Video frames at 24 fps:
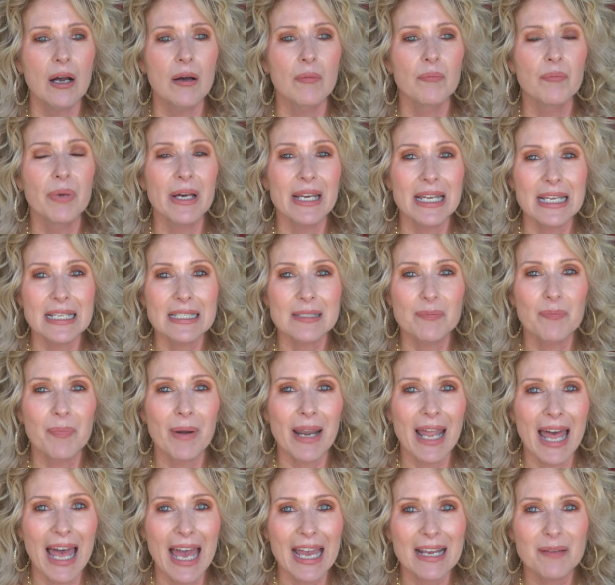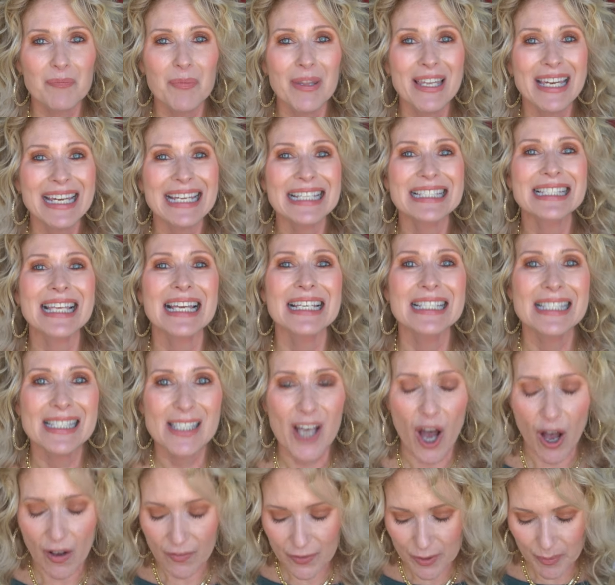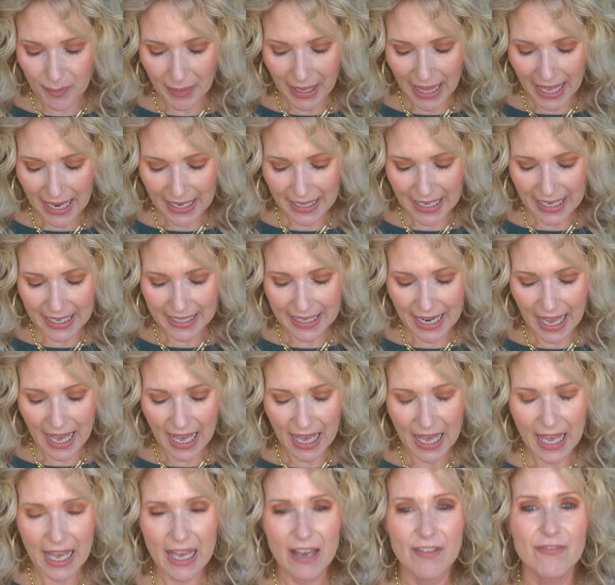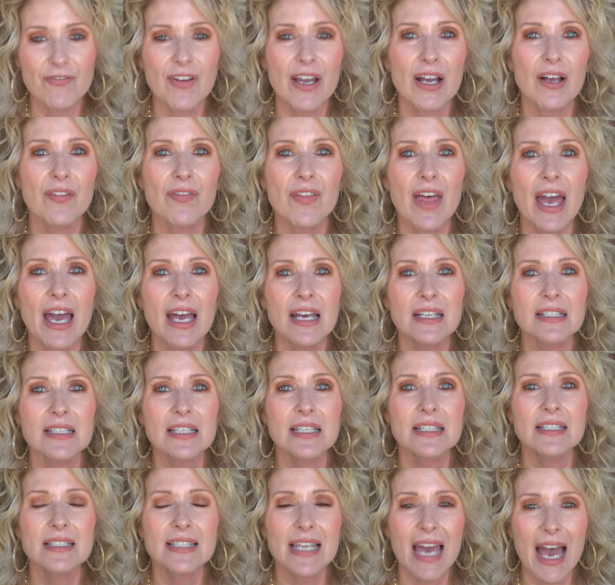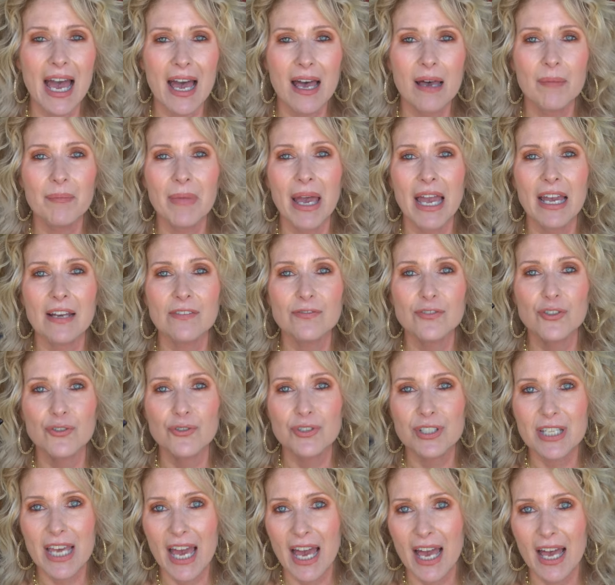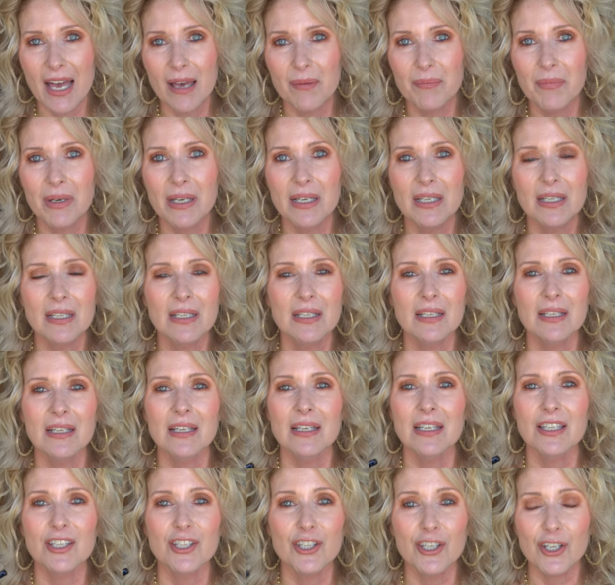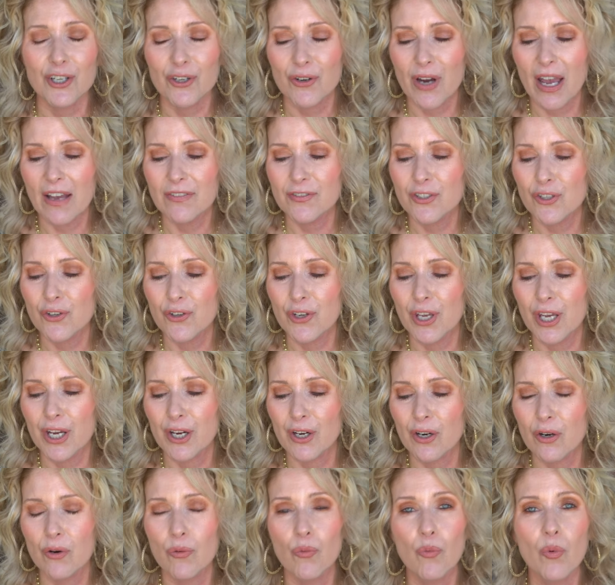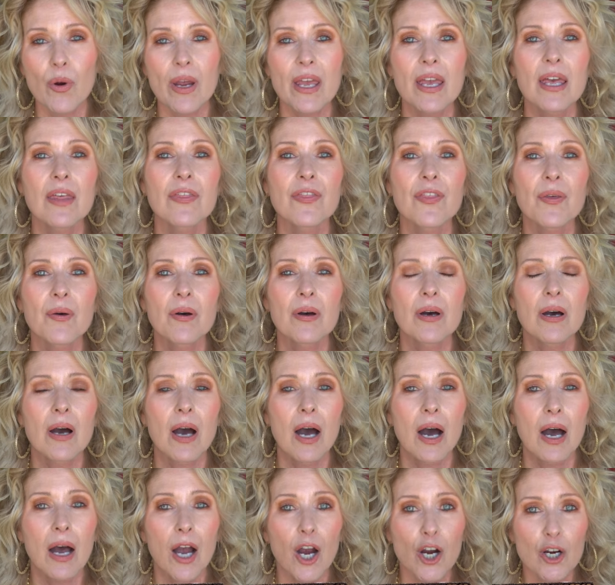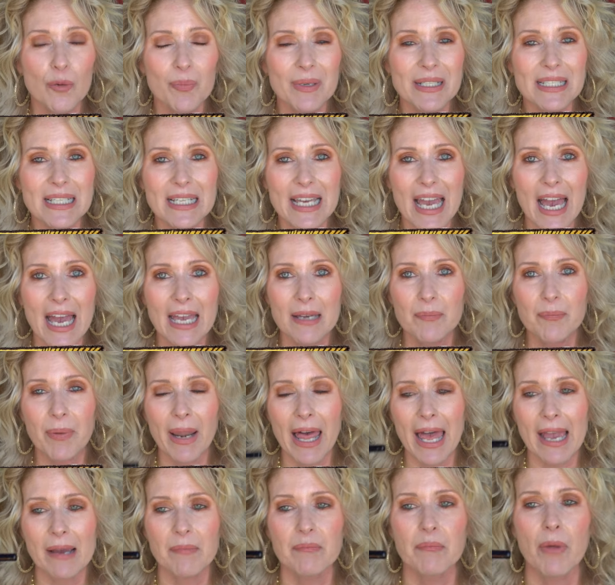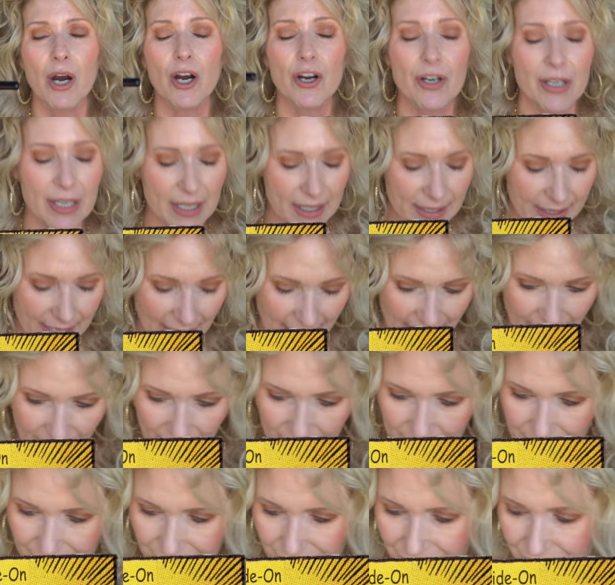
but is black, but is a soft black. And I have found that time after time, year after year with uh, Urban Decay Black Market. Now,